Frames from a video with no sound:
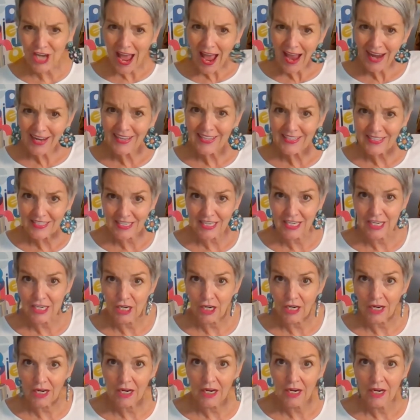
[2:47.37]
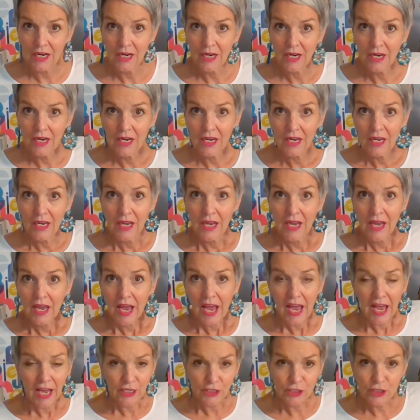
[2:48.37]
jackets here,
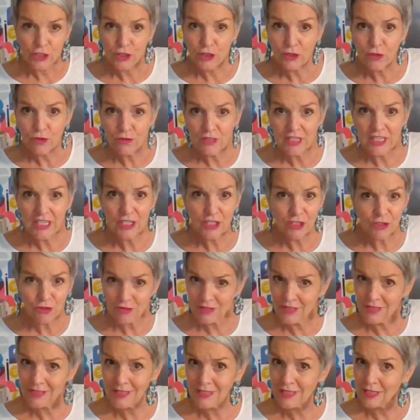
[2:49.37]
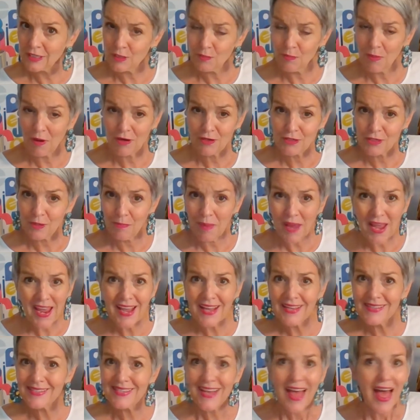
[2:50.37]
and two t-shirts and six pairs of
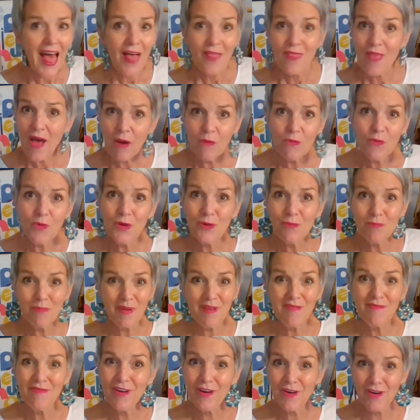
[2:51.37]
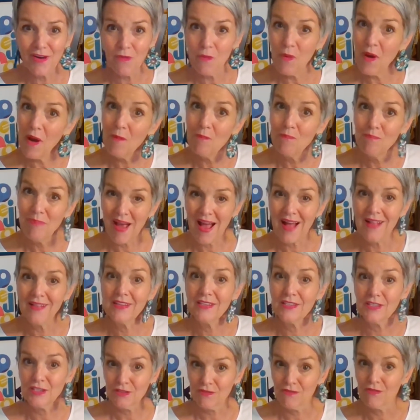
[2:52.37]
pants, that wouldn't be very well
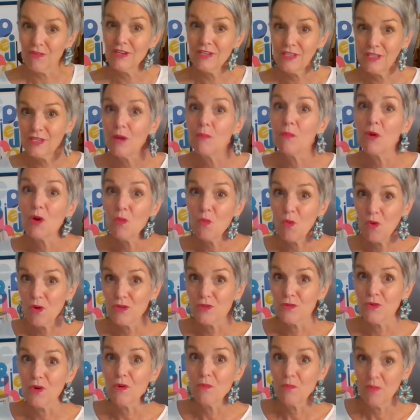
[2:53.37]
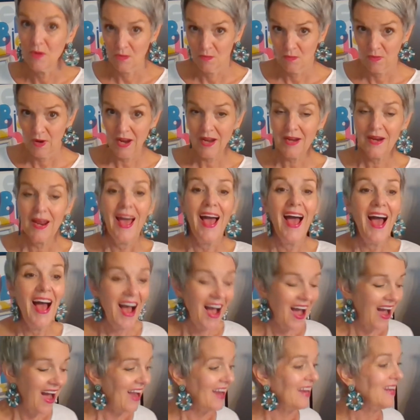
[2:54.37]
balanced for a summer wardrobe, right?
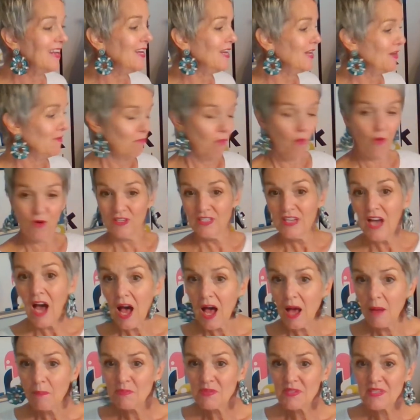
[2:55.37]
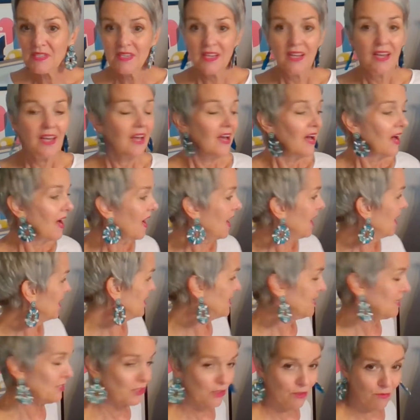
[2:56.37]
I need more tops, I
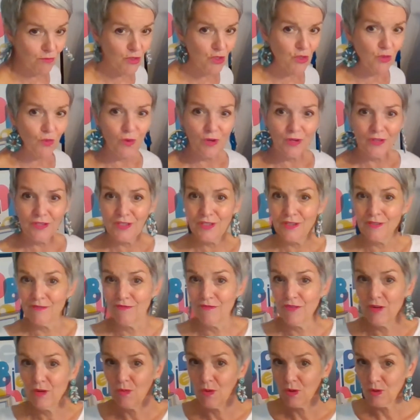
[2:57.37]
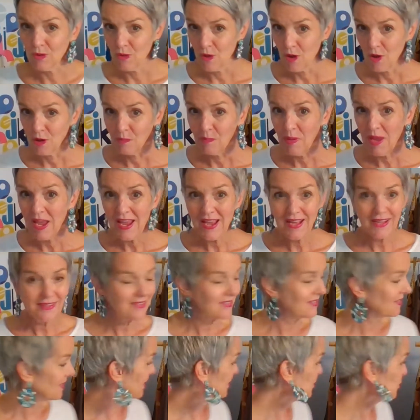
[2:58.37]
need some shorts and fewer long
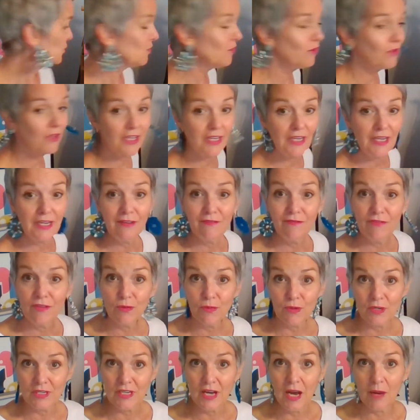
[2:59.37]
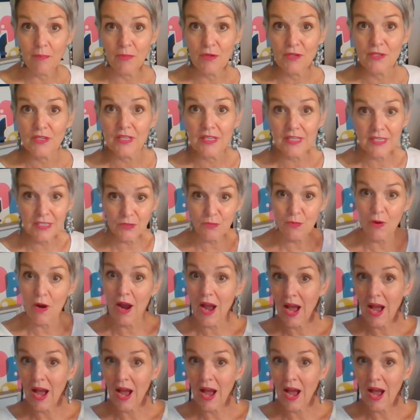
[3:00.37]
pants, and I certainly need fewer toppers, at least